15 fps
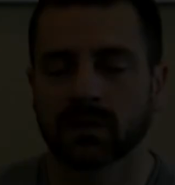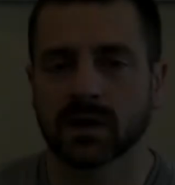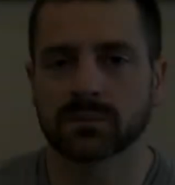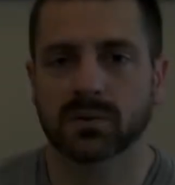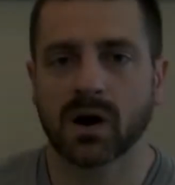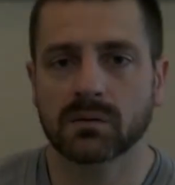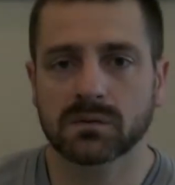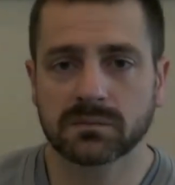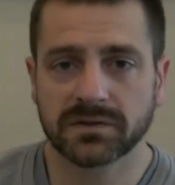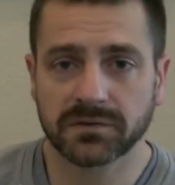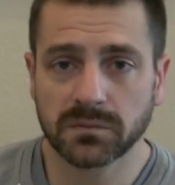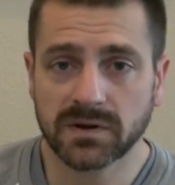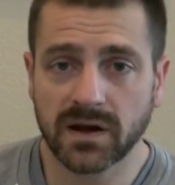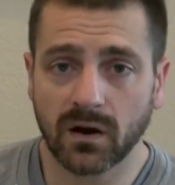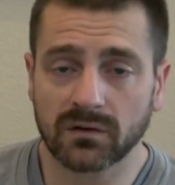In problem
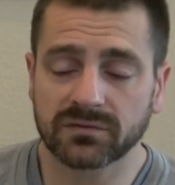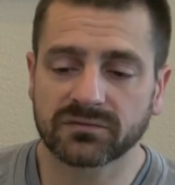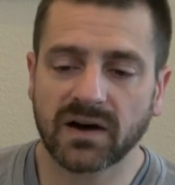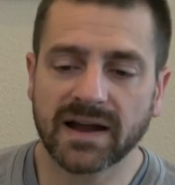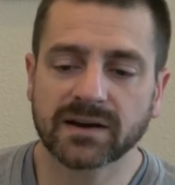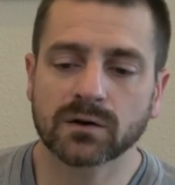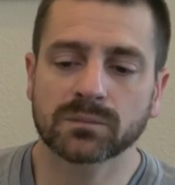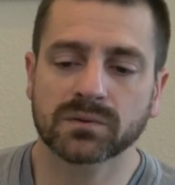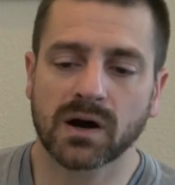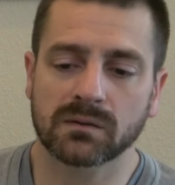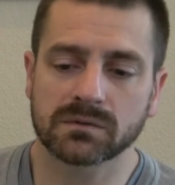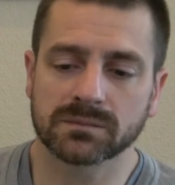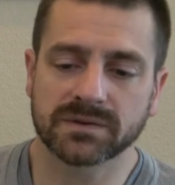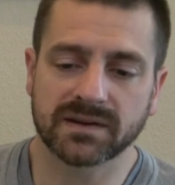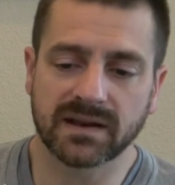3, our final
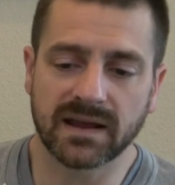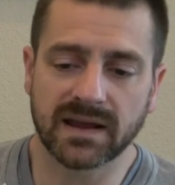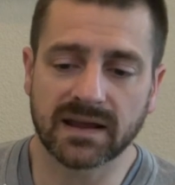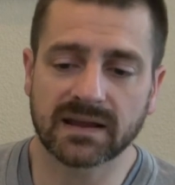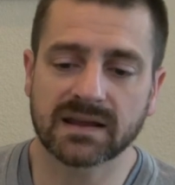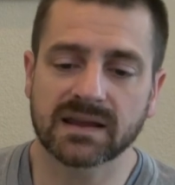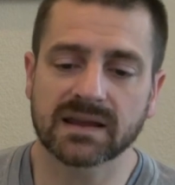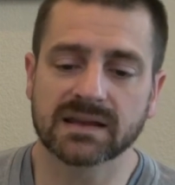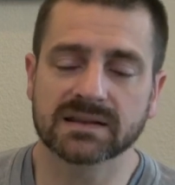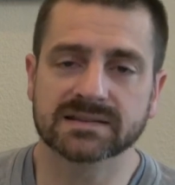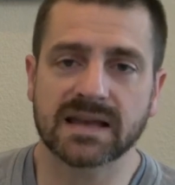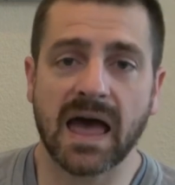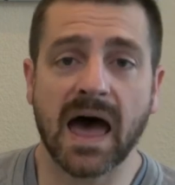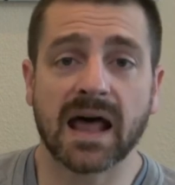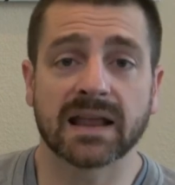problem today
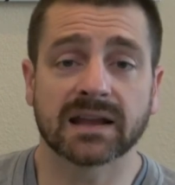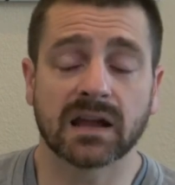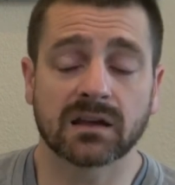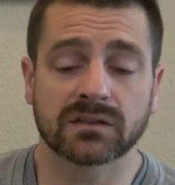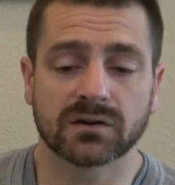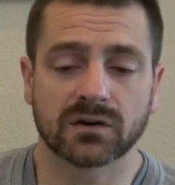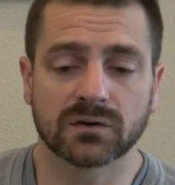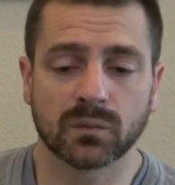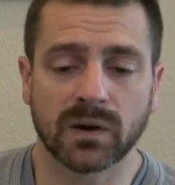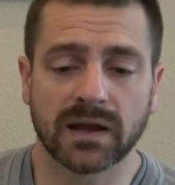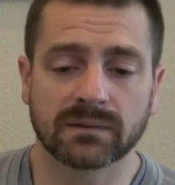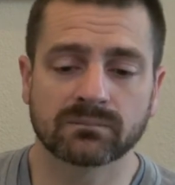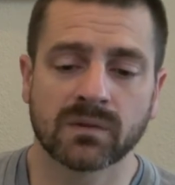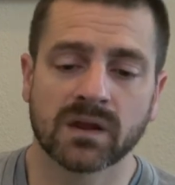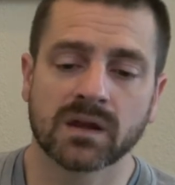is adding a third
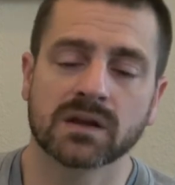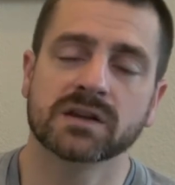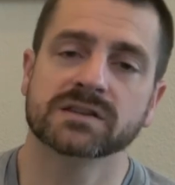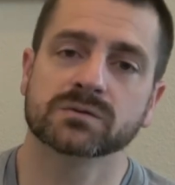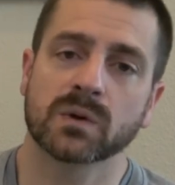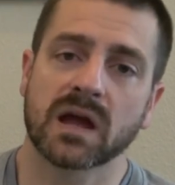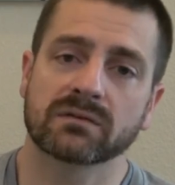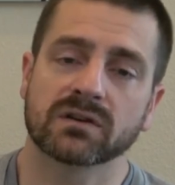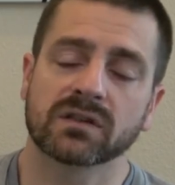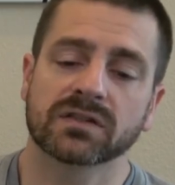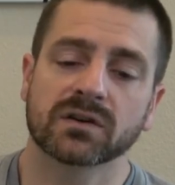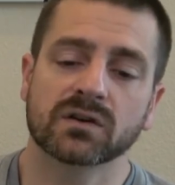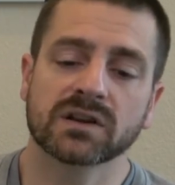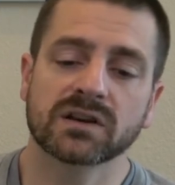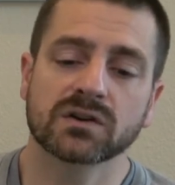weight. So we have a
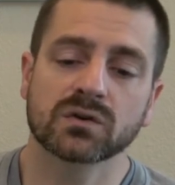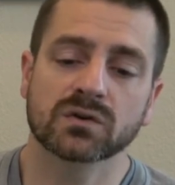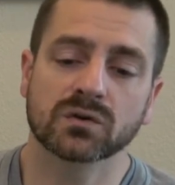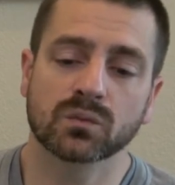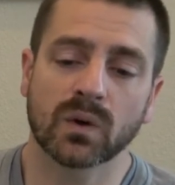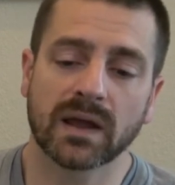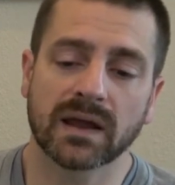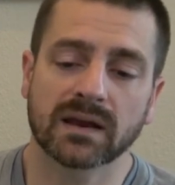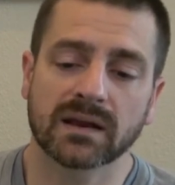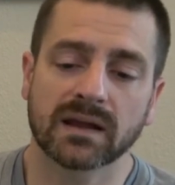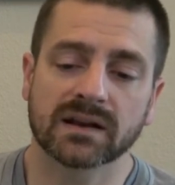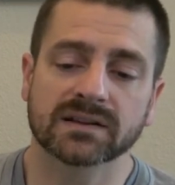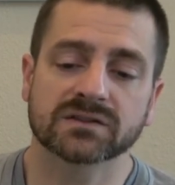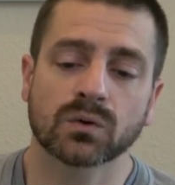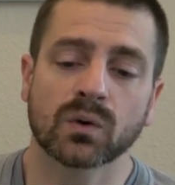30 Newton weight
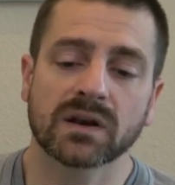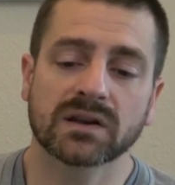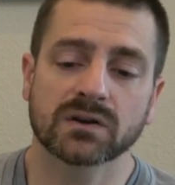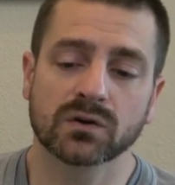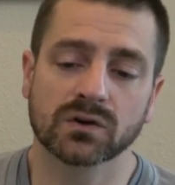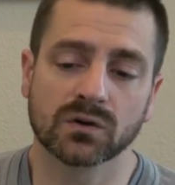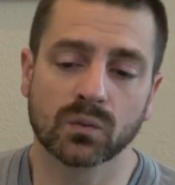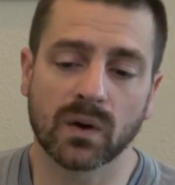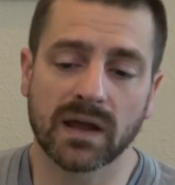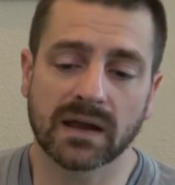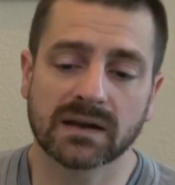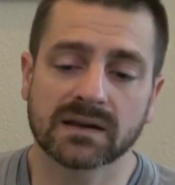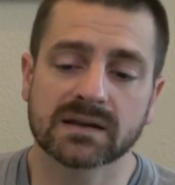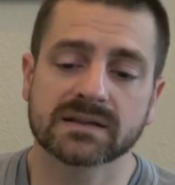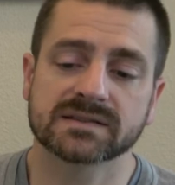and a 20 Newton
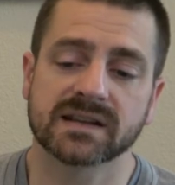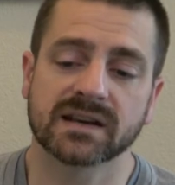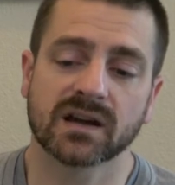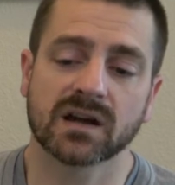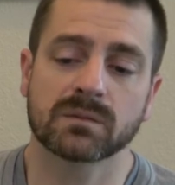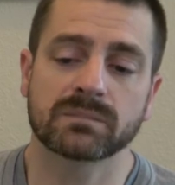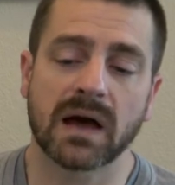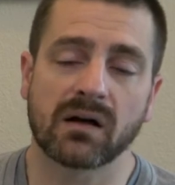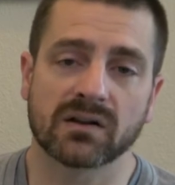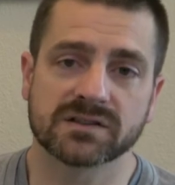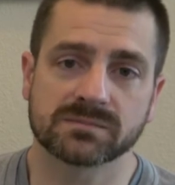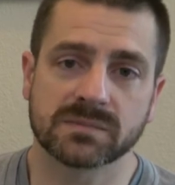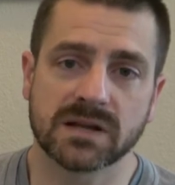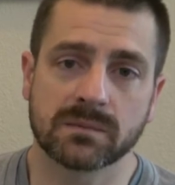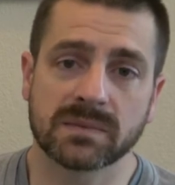weight sitting on a balance
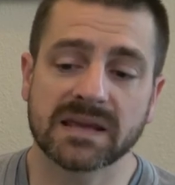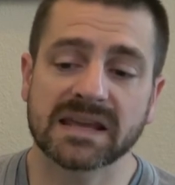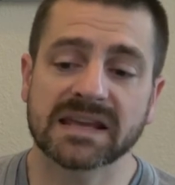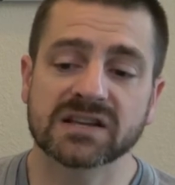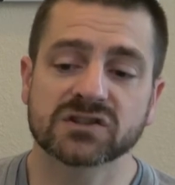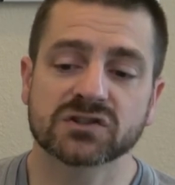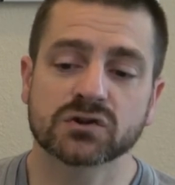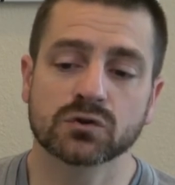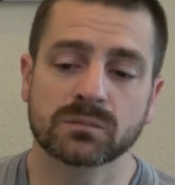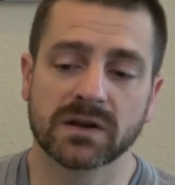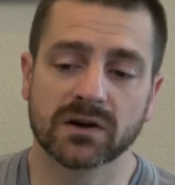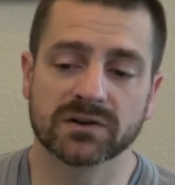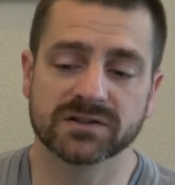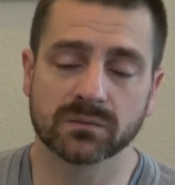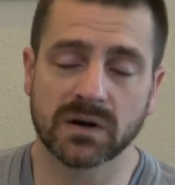beam, each 2
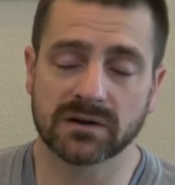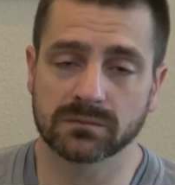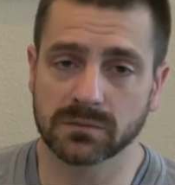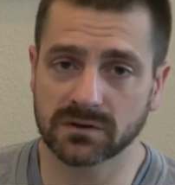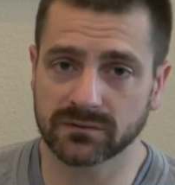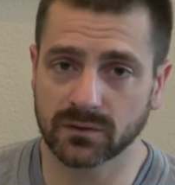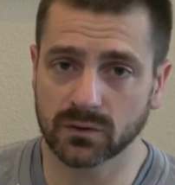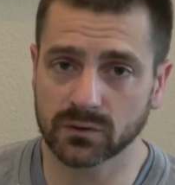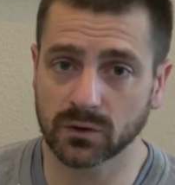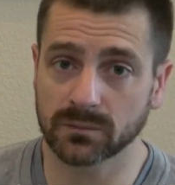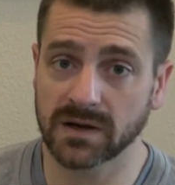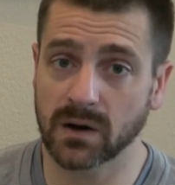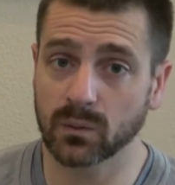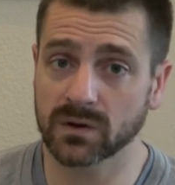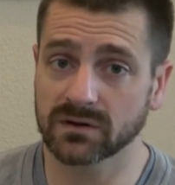meters away from the fulcrum.
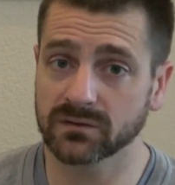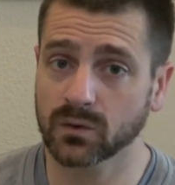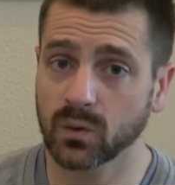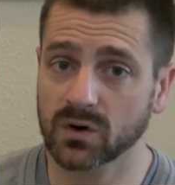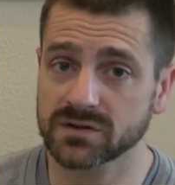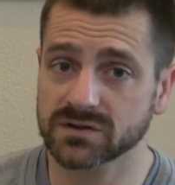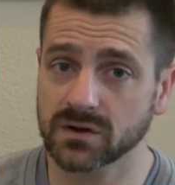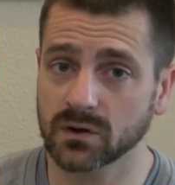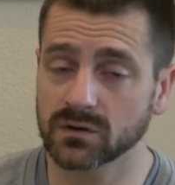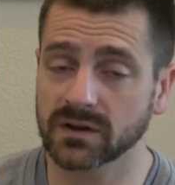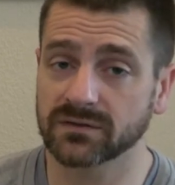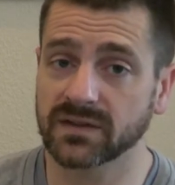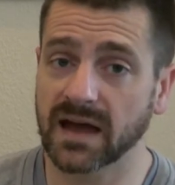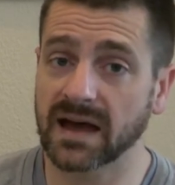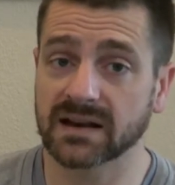Now we of course know
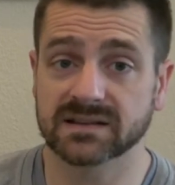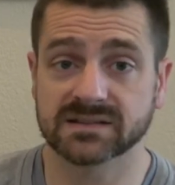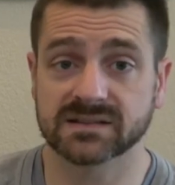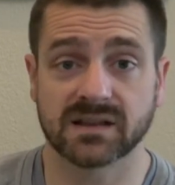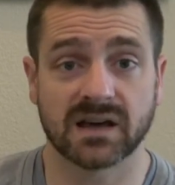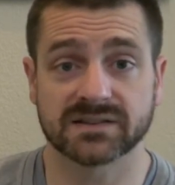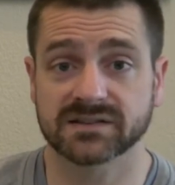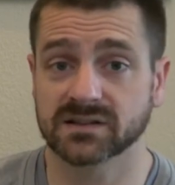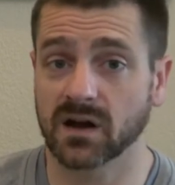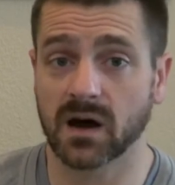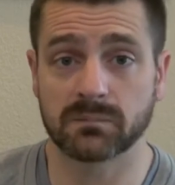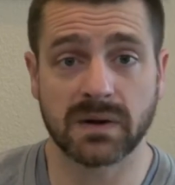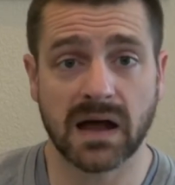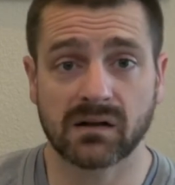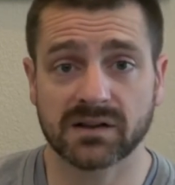that that is thus
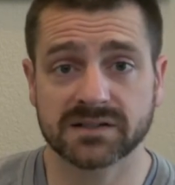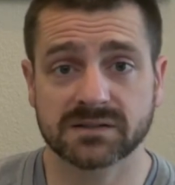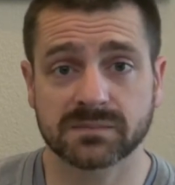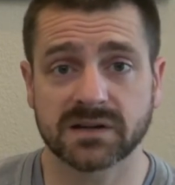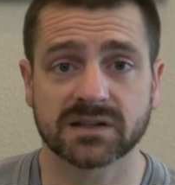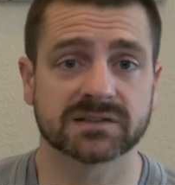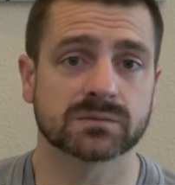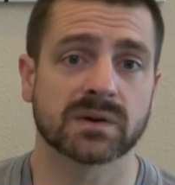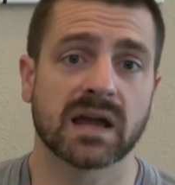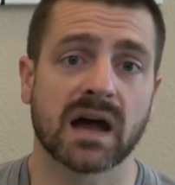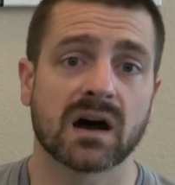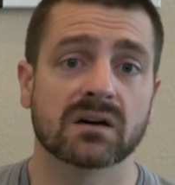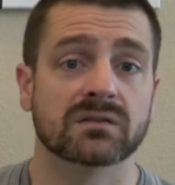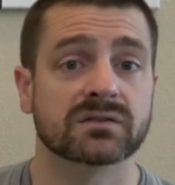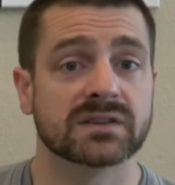not balanced because we
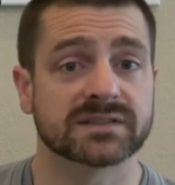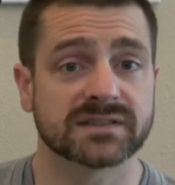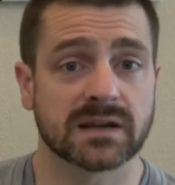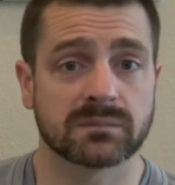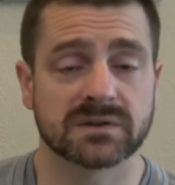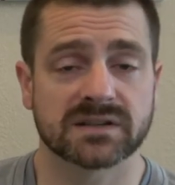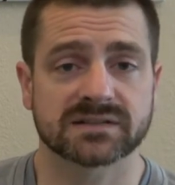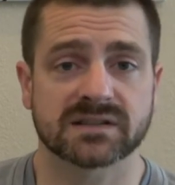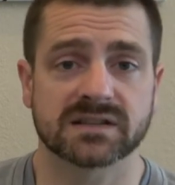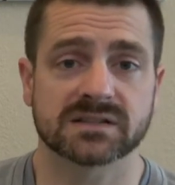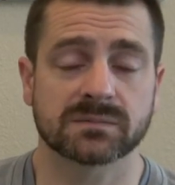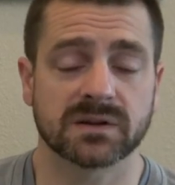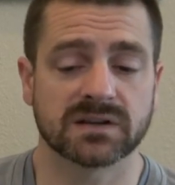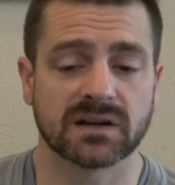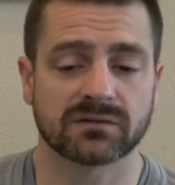have the same distance
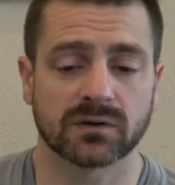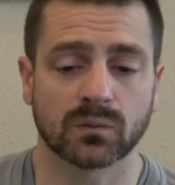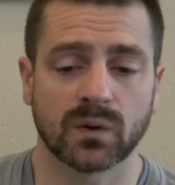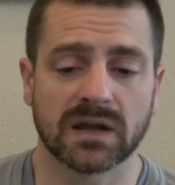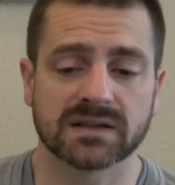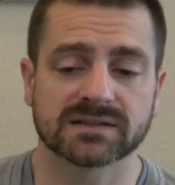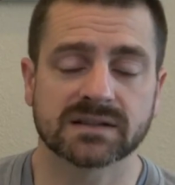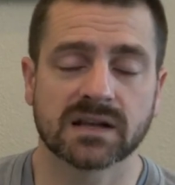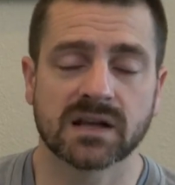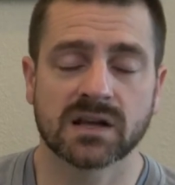but different weights.